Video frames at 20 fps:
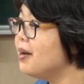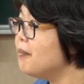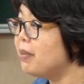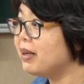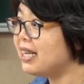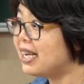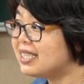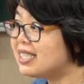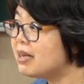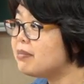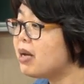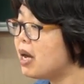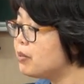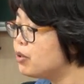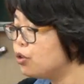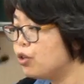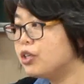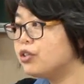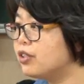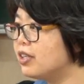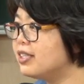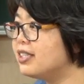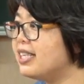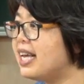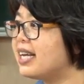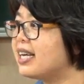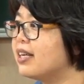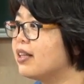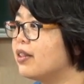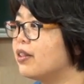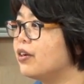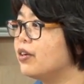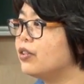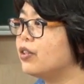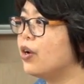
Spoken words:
But they sometimes change the second third